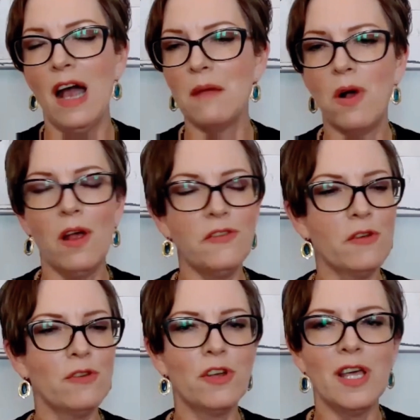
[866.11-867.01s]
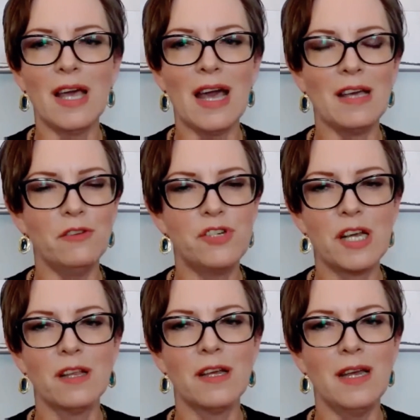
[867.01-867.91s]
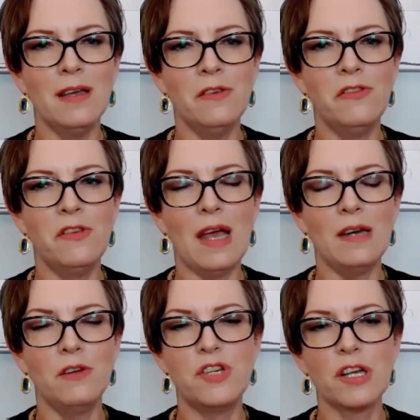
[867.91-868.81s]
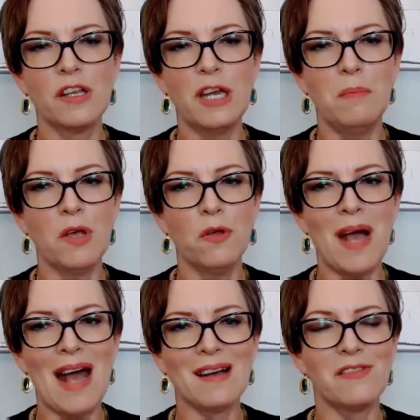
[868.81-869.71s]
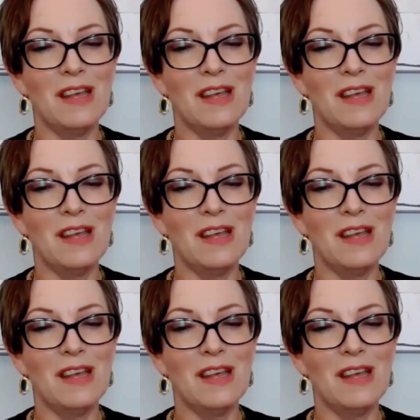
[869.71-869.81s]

I'm also looking at utilities and utility bill backs.